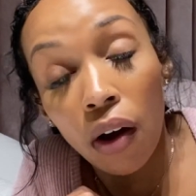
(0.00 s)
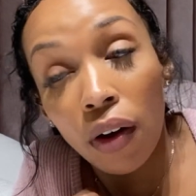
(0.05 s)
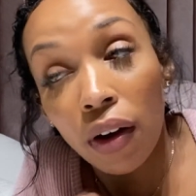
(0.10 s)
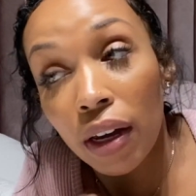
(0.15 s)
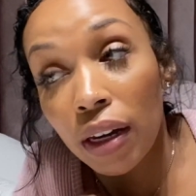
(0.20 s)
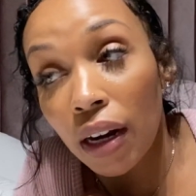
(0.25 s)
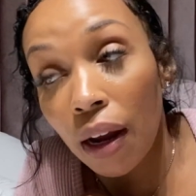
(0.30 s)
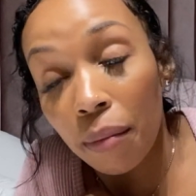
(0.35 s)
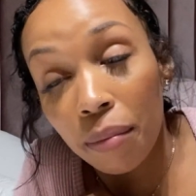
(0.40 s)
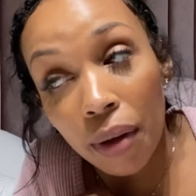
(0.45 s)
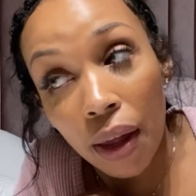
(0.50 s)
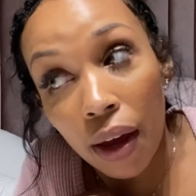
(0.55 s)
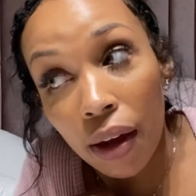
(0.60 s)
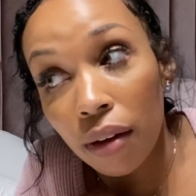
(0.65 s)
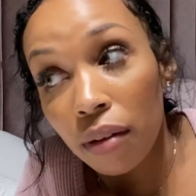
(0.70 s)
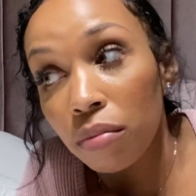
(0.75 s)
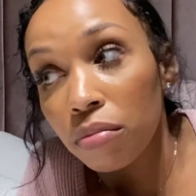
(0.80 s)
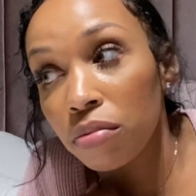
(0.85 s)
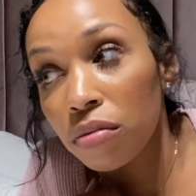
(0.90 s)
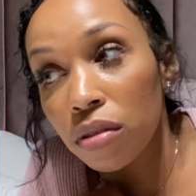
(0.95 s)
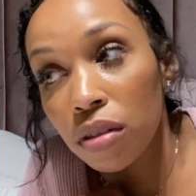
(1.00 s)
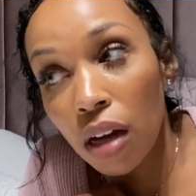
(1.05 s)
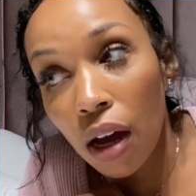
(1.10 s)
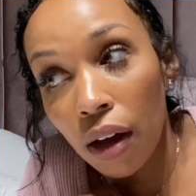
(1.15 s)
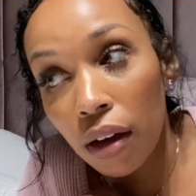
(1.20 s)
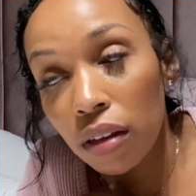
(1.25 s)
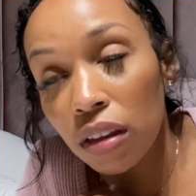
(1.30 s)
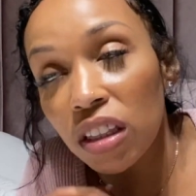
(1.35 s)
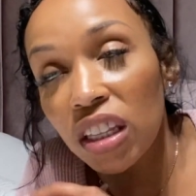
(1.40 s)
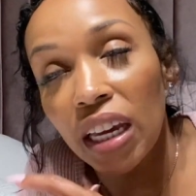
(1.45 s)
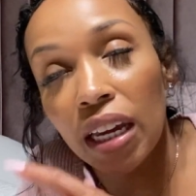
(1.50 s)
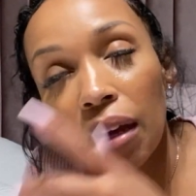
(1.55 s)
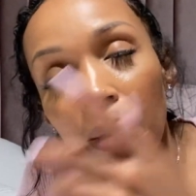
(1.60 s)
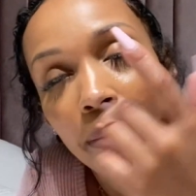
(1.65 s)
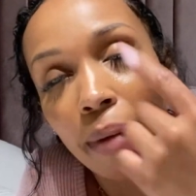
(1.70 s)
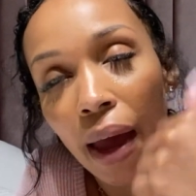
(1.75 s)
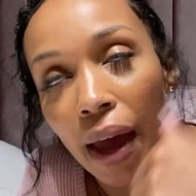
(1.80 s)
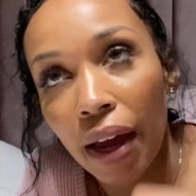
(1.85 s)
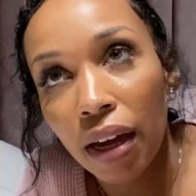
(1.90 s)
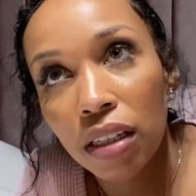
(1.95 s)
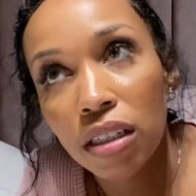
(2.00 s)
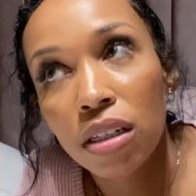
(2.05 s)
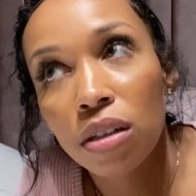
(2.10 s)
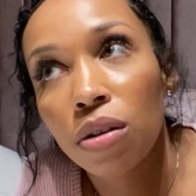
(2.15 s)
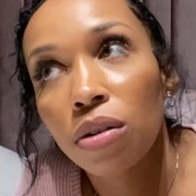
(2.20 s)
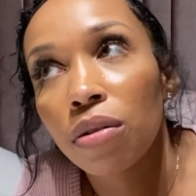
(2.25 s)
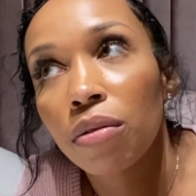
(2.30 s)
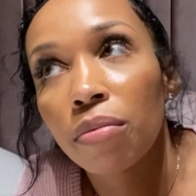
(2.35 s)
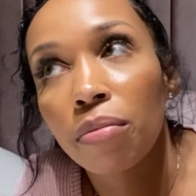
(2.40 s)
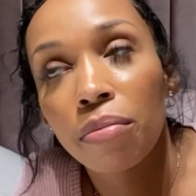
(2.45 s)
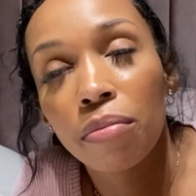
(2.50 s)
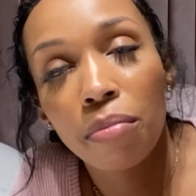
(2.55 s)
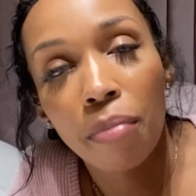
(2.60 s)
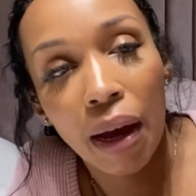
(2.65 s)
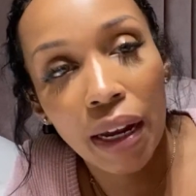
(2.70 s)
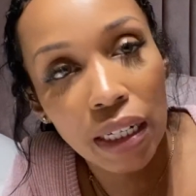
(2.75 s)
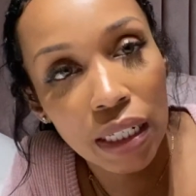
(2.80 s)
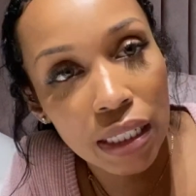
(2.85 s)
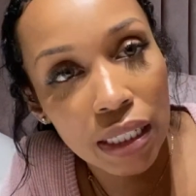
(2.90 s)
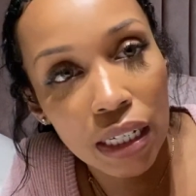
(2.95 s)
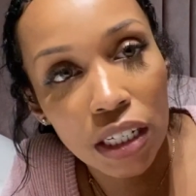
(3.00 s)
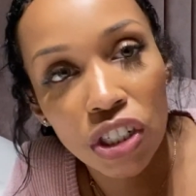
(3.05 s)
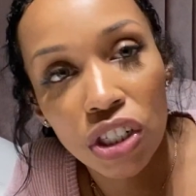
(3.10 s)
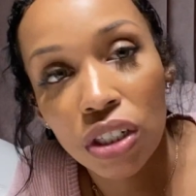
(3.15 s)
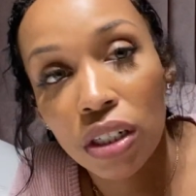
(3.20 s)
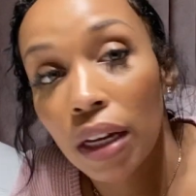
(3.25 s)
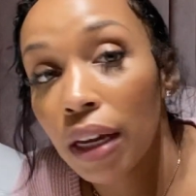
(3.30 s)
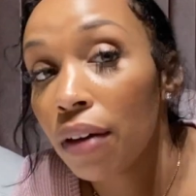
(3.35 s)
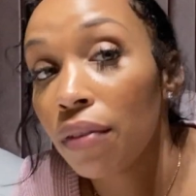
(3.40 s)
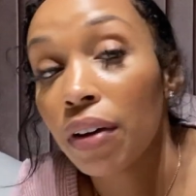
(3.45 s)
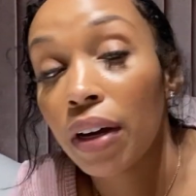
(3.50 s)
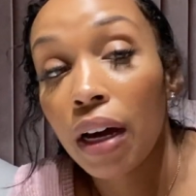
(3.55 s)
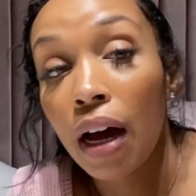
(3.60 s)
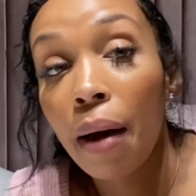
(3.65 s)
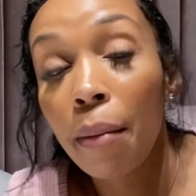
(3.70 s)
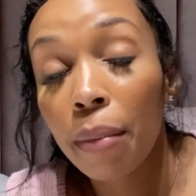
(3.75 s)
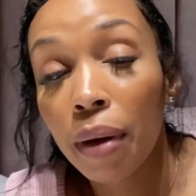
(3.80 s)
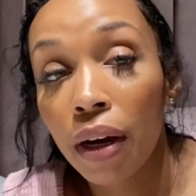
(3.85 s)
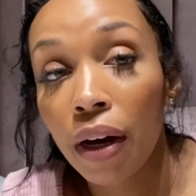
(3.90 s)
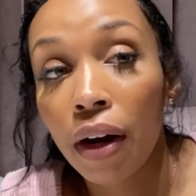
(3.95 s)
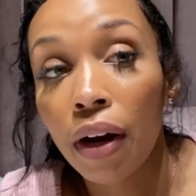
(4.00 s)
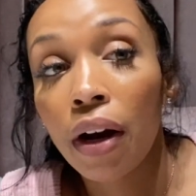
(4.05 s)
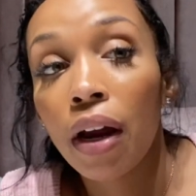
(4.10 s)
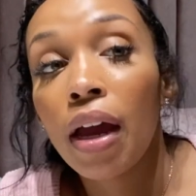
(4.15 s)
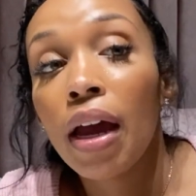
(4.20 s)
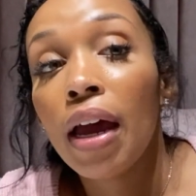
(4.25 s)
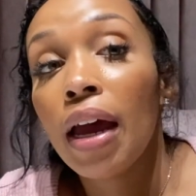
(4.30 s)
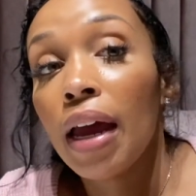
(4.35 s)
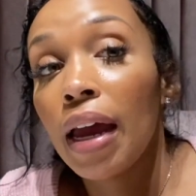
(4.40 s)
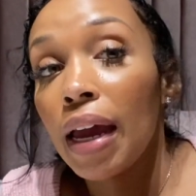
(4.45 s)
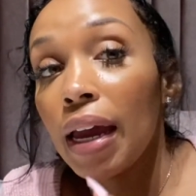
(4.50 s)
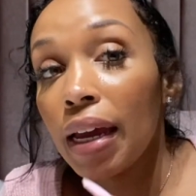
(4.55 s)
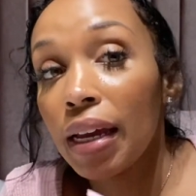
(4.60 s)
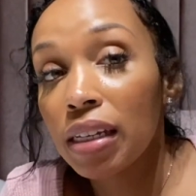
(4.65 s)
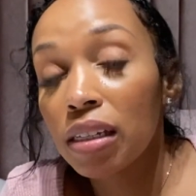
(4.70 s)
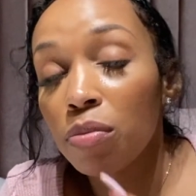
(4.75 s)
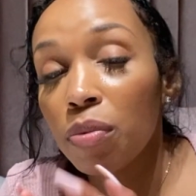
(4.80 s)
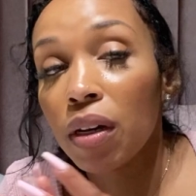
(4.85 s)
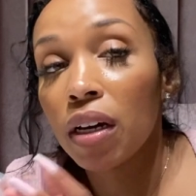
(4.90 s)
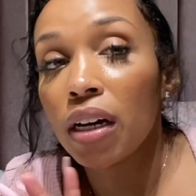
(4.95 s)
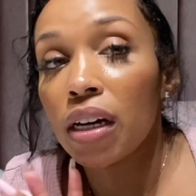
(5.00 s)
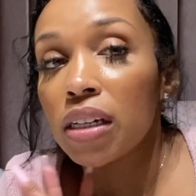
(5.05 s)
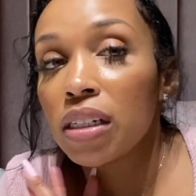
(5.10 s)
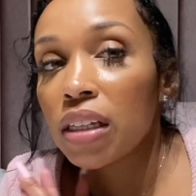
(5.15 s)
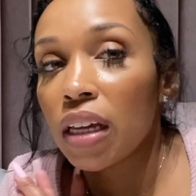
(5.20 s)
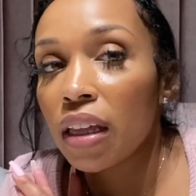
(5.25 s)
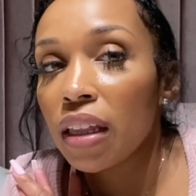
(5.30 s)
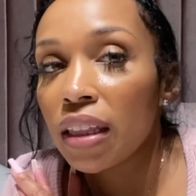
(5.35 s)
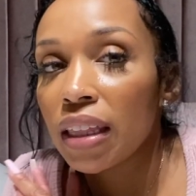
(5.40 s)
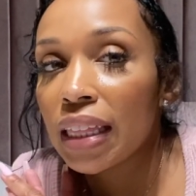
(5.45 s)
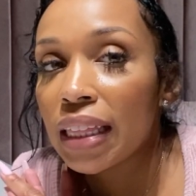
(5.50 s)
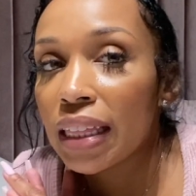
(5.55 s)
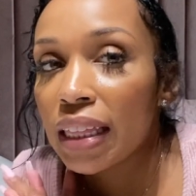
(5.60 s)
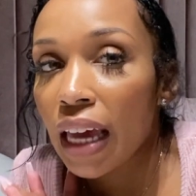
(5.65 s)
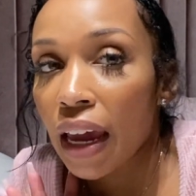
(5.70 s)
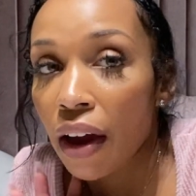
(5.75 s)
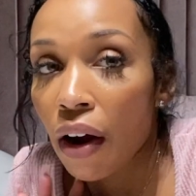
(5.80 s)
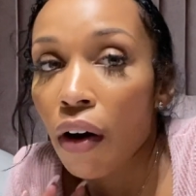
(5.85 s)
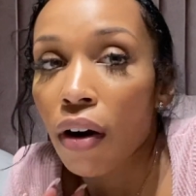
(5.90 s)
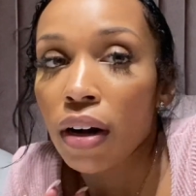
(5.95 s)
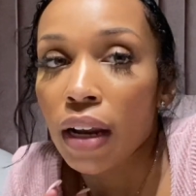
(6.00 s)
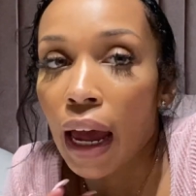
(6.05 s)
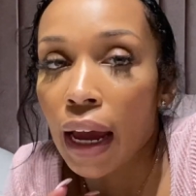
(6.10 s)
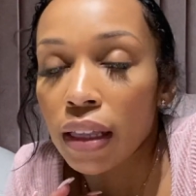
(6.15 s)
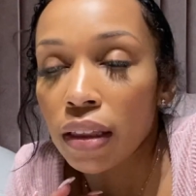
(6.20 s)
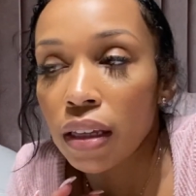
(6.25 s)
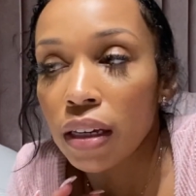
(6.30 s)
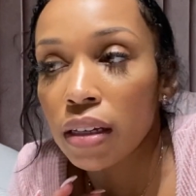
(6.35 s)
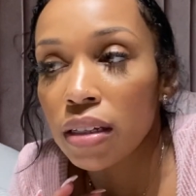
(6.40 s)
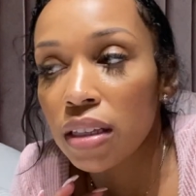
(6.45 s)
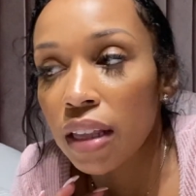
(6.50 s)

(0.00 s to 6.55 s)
And I'm like, thinking back to my decision to even come here is because that they are like this.